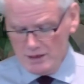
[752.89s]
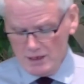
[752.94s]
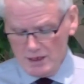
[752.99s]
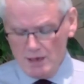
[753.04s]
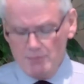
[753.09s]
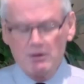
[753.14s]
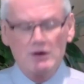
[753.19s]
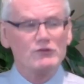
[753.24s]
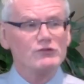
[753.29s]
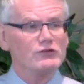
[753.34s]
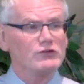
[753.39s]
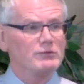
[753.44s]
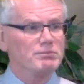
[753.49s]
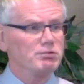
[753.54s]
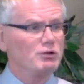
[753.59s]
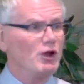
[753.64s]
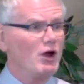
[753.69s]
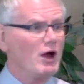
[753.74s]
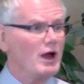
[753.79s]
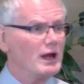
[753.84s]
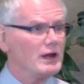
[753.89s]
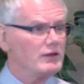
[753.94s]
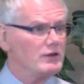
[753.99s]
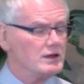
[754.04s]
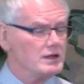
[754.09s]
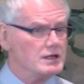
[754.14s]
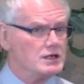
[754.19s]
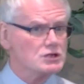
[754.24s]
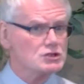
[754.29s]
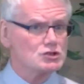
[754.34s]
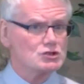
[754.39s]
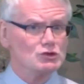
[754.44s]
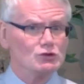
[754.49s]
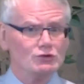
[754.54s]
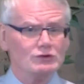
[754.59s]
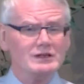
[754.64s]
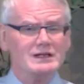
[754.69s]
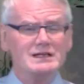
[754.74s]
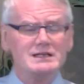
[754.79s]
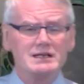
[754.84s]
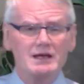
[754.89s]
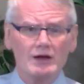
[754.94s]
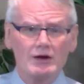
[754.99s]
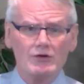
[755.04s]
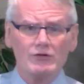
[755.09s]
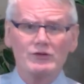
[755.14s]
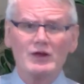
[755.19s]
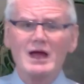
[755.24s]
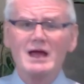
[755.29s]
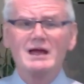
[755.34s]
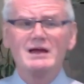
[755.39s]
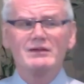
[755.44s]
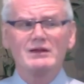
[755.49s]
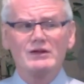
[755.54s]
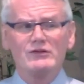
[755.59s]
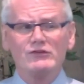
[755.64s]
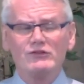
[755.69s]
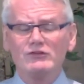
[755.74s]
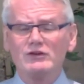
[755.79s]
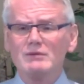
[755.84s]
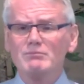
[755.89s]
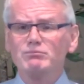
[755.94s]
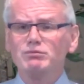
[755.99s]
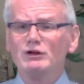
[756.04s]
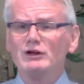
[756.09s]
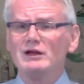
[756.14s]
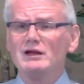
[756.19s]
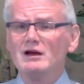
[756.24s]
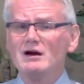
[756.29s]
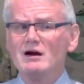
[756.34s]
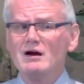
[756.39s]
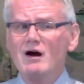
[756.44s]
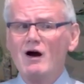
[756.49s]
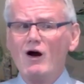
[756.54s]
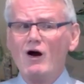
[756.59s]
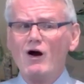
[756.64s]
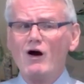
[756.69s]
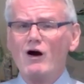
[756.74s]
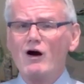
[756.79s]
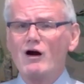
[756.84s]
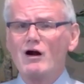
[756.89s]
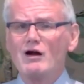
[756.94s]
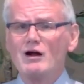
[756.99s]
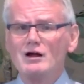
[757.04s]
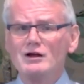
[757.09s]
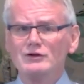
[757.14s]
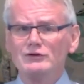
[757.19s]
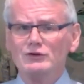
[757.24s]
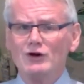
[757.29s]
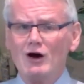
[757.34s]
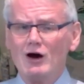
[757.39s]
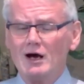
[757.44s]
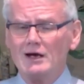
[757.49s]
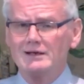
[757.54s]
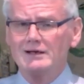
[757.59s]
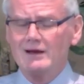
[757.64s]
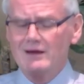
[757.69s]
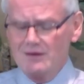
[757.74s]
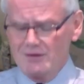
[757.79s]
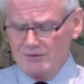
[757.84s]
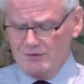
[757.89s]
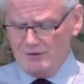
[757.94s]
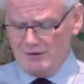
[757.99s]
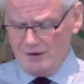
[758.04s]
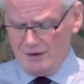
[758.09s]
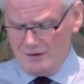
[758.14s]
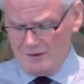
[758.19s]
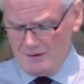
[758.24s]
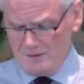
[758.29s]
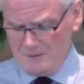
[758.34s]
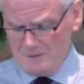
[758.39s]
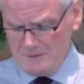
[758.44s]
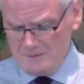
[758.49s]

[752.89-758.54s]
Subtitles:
about supplying the additional details that simply are not there.